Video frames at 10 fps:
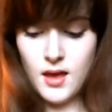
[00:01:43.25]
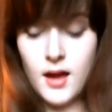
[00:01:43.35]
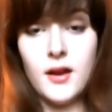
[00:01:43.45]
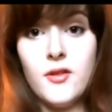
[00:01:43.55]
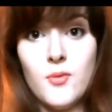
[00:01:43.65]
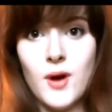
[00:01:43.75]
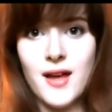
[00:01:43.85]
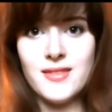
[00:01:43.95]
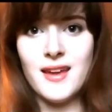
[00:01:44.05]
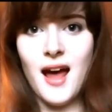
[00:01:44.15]
Another
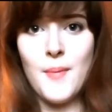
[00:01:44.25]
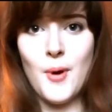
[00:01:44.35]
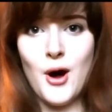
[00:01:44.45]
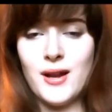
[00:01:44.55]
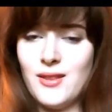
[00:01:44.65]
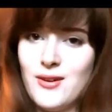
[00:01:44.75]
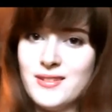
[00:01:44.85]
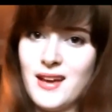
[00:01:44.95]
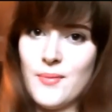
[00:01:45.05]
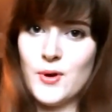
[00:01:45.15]
one that I bought a
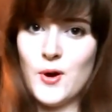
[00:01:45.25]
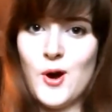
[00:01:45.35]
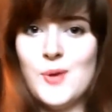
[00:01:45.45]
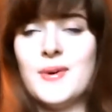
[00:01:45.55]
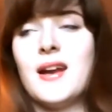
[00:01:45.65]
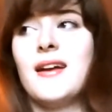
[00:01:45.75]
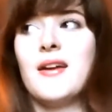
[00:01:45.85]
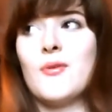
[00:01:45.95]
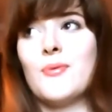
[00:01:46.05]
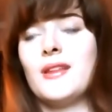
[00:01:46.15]
long time ago, but I
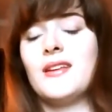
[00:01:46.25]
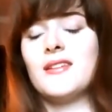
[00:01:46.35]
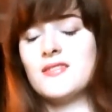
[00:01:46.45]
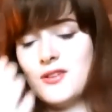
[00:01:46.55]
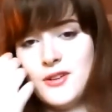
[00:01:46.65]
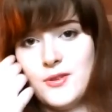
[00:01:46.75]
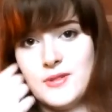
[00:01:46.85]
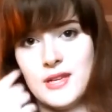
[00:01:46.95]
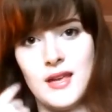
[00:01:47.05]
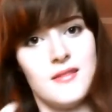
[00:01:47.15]
never really started
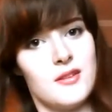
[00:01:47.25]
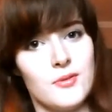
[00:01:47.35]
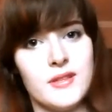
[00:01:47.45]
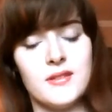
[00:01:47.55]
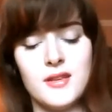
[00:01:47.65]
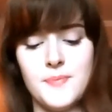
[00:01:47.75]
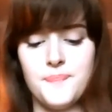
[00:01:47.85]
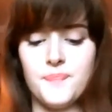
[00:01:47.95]
using it until recently.